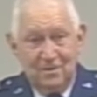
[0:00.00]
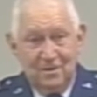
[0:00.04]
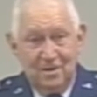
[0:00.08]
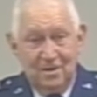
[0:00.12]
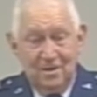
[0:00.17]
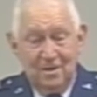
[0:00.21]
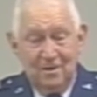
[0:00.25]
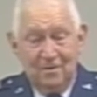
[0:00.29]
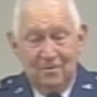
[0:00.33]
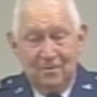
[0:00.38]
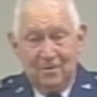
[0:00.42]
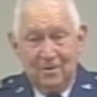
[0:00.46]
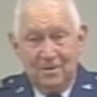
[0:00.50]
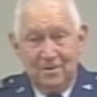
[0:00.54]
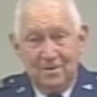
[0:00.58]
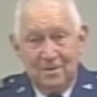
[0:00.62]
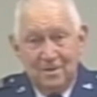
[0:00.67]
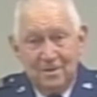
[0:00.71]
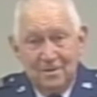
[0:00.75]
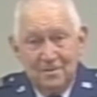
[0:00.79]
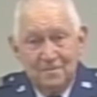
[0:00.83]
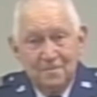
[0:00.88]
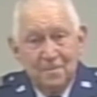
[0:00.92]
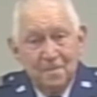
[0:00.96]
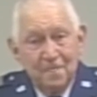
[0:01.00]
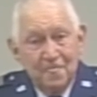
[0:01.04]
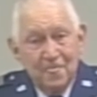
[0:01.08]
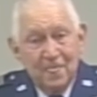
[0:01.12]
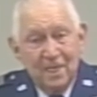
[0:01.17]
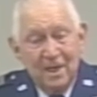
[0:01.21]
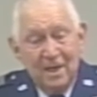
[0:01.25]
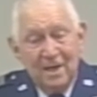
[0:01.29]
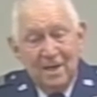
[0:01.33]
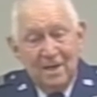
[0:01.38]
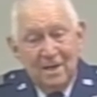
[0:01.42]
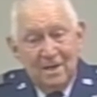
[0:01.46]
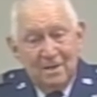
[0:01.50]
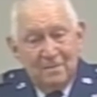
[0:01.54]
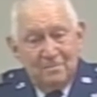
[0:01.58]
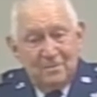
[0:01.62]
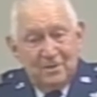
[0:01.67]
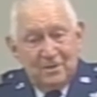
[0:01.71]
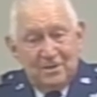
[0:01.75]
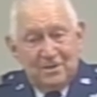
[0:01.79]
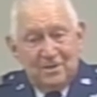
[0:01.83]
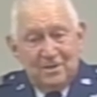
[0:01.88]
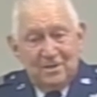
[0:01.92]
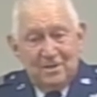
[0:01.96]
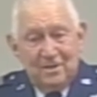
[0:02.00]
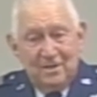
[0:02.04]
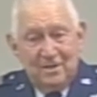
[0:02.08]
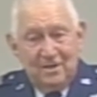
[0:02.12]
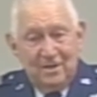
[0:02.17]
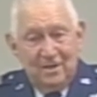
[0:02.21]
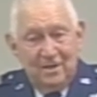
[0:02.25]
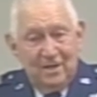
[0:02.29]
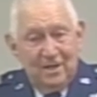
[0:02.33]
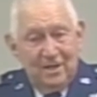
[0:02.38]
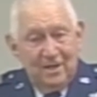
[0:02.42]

another one. But uh,